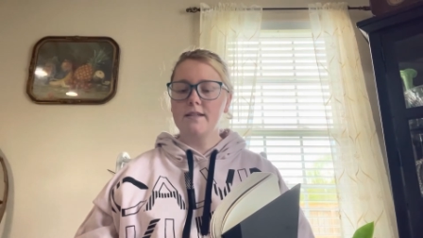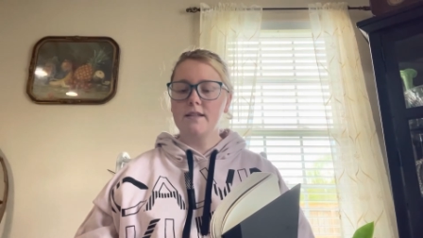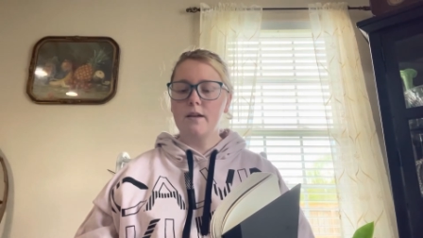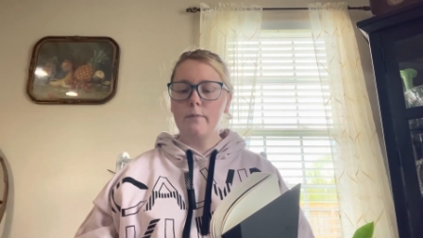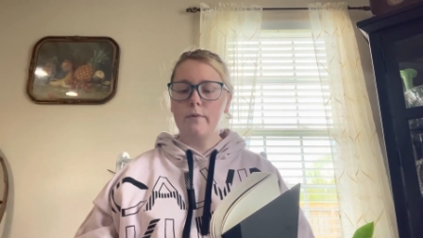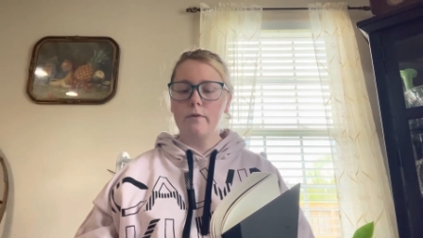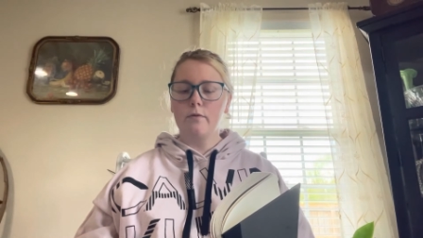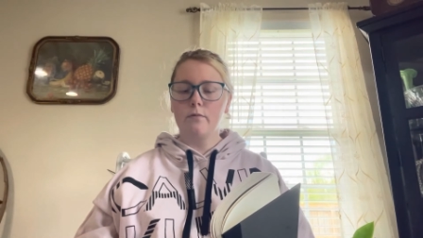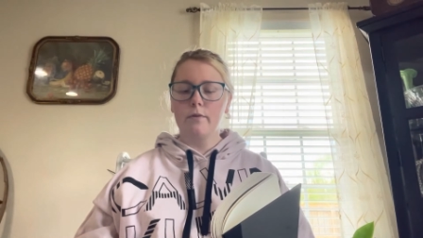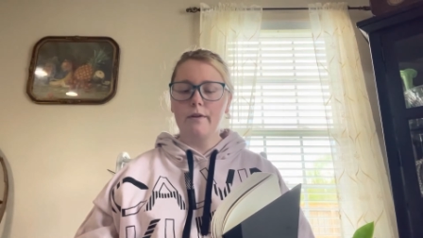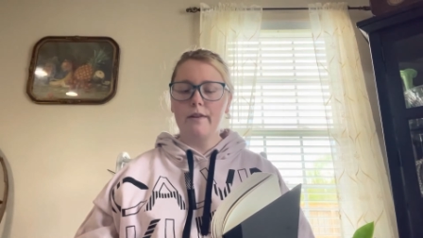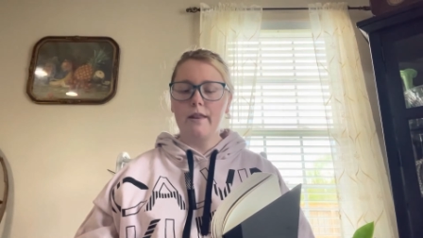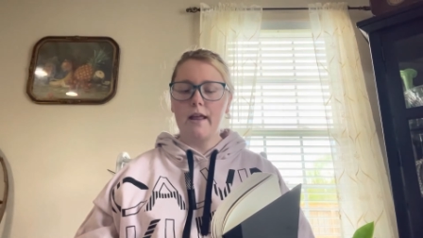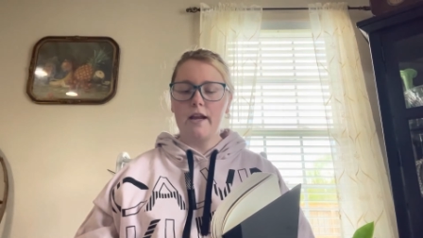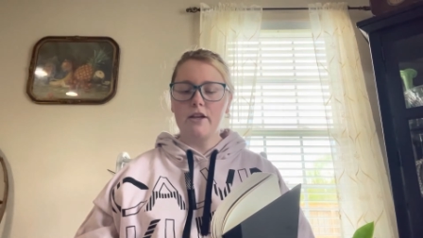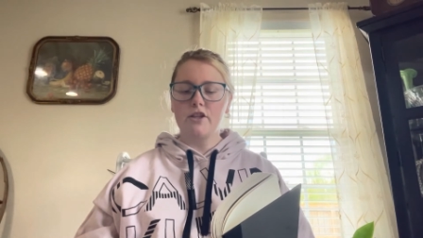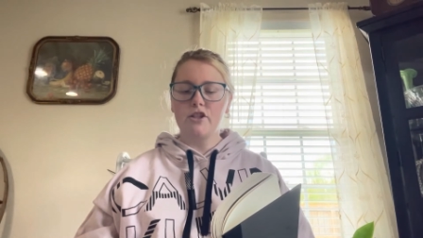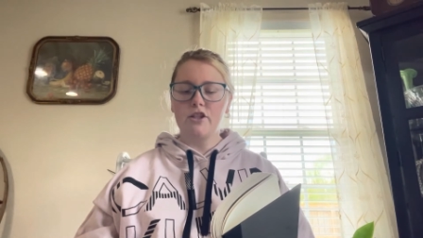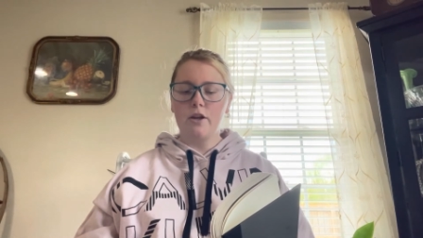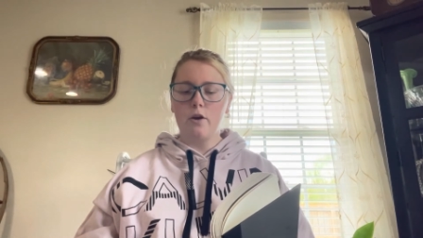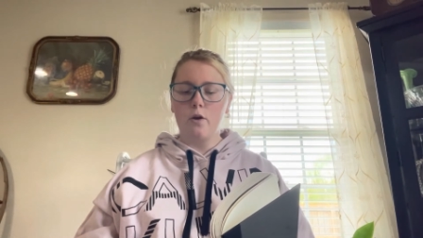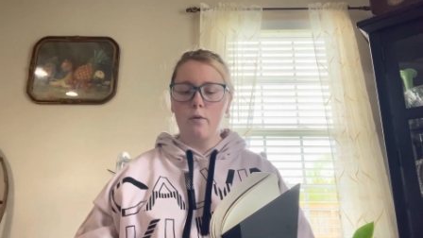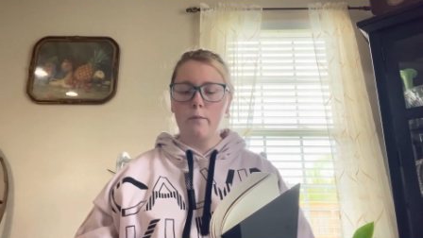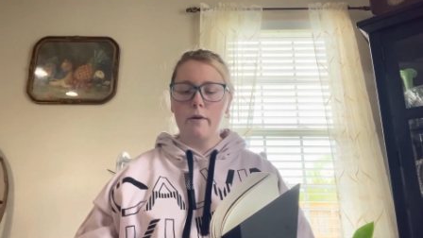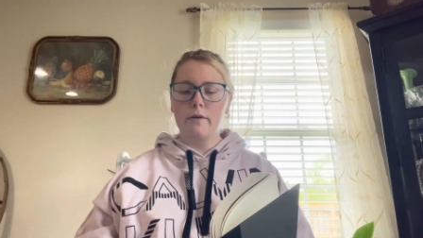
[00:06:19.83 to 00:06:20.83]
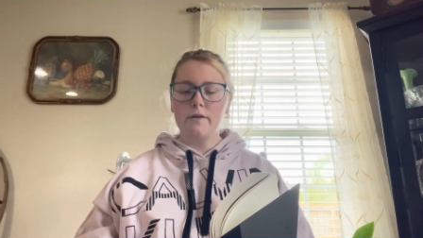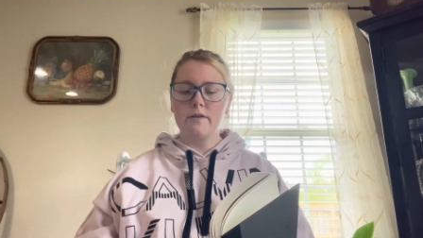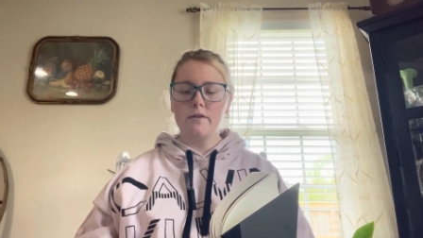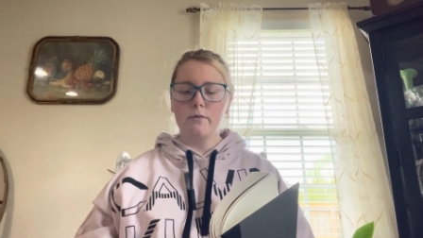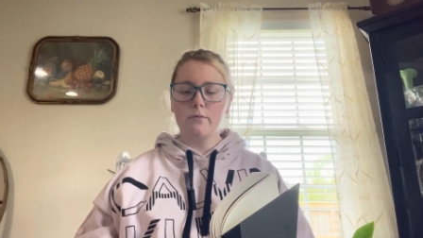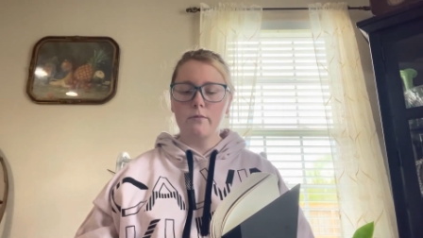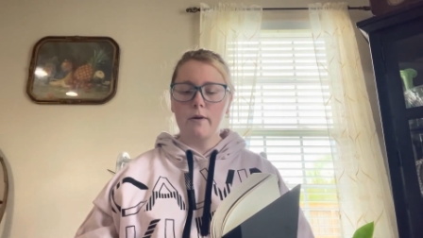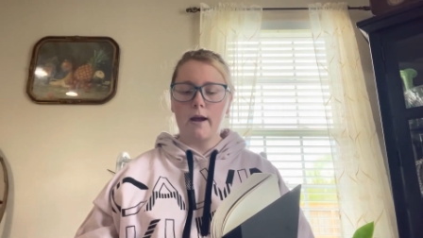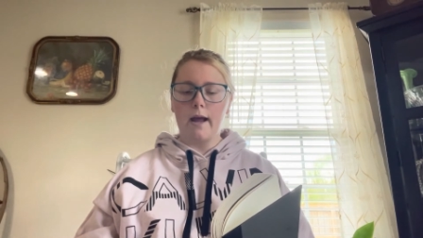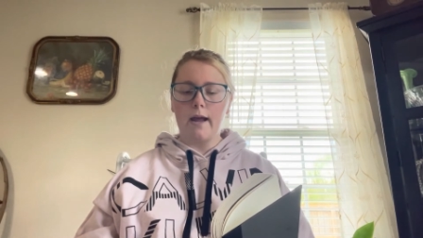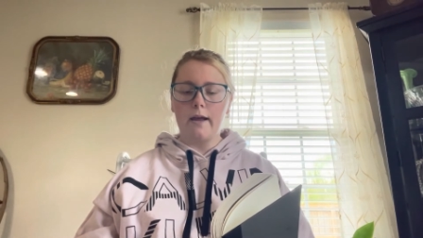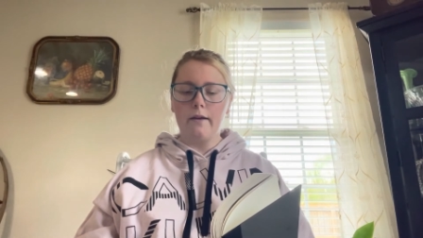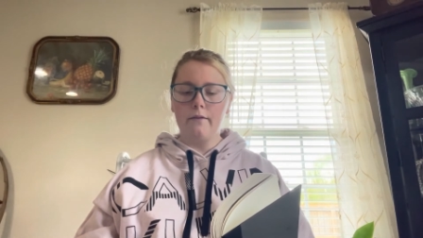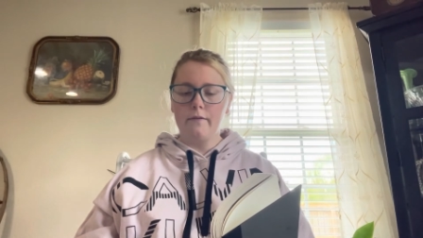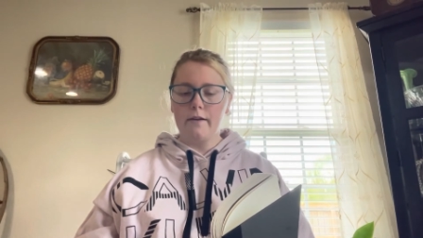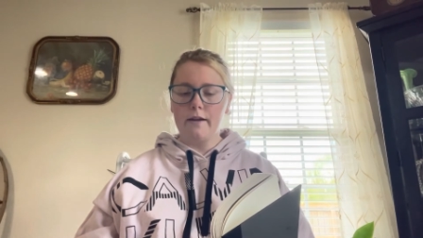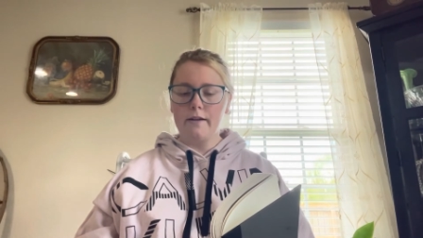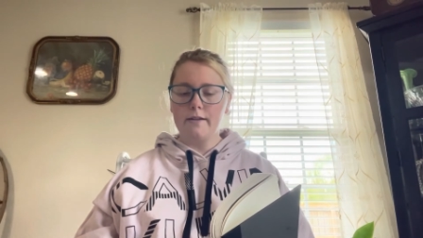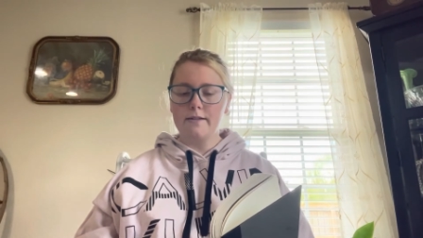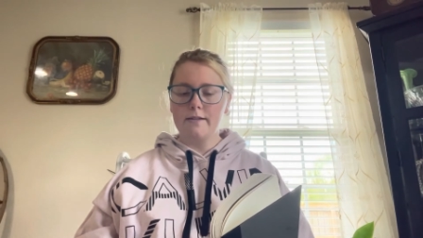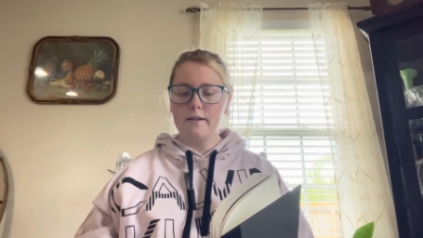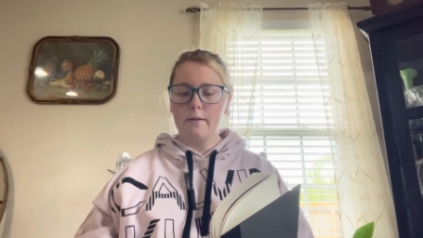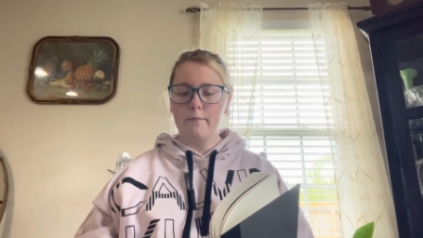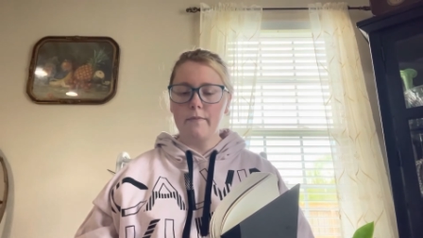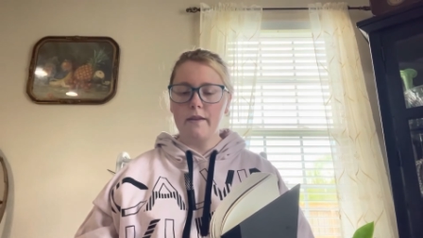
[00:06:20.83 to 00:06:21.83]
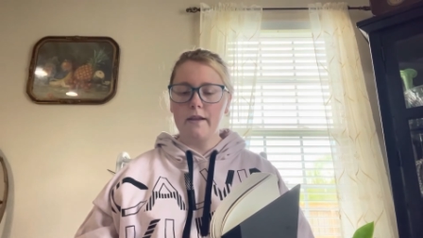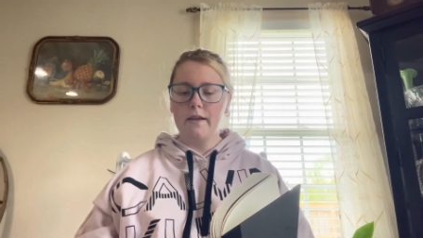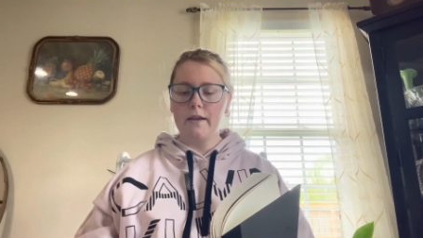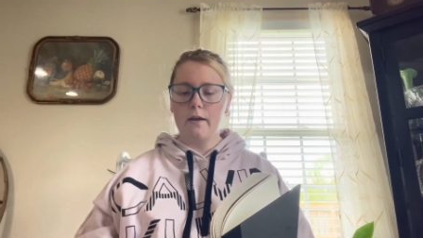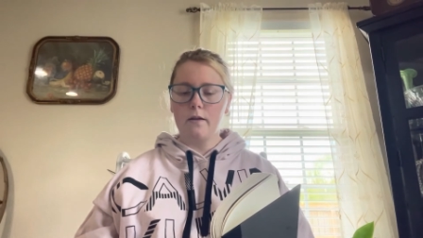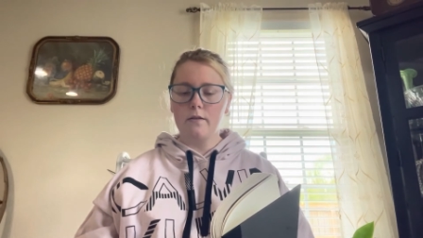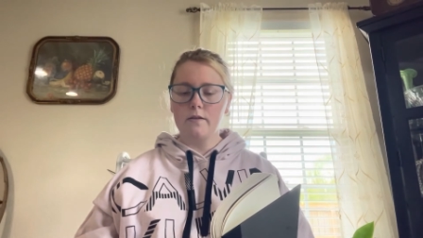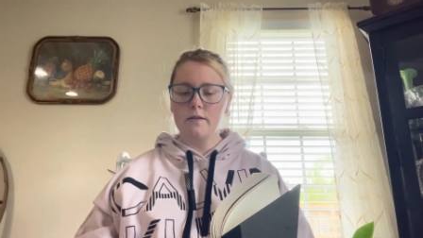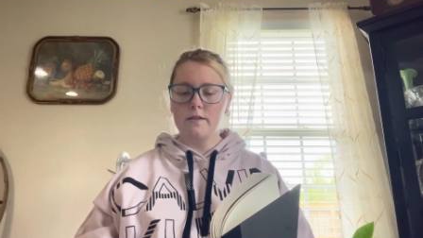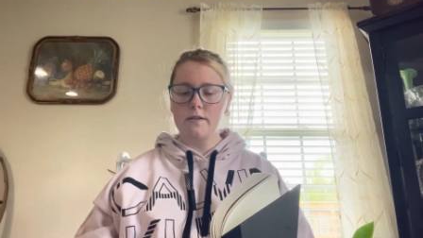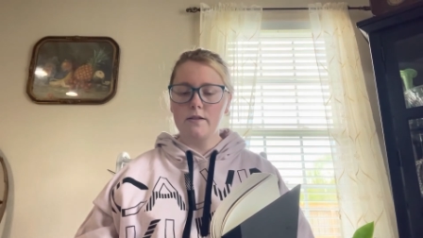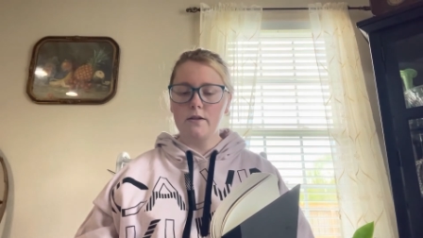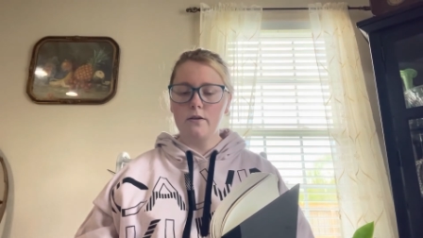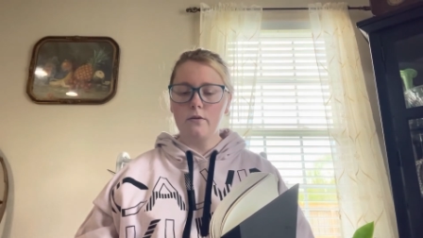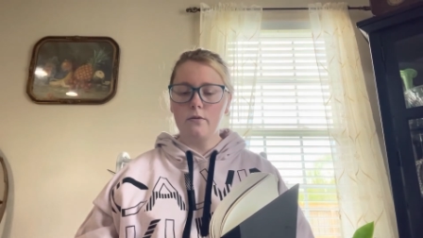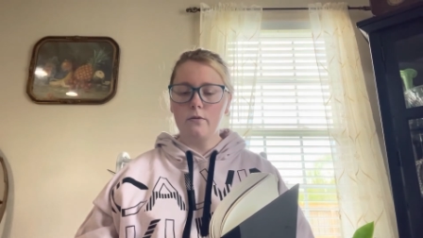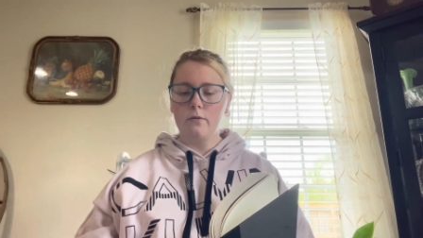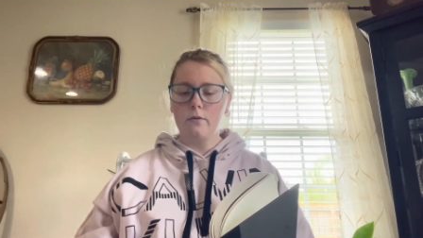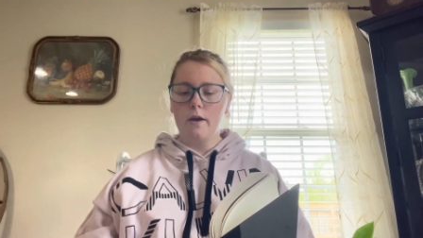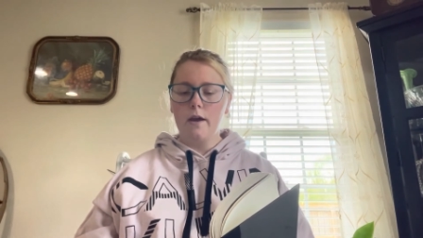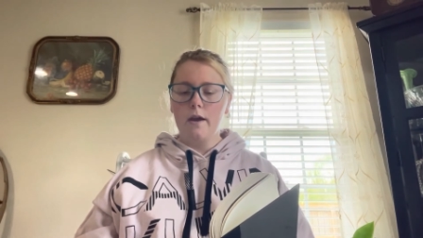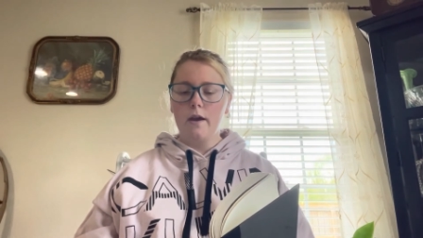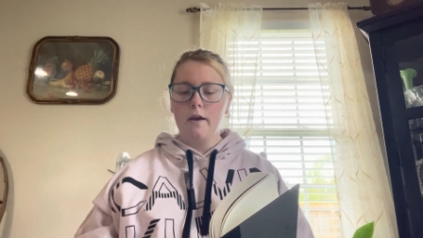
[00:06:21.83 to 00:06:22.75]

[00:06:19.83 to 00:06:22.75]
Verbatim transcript: up and realized she almost arrived, and something else too,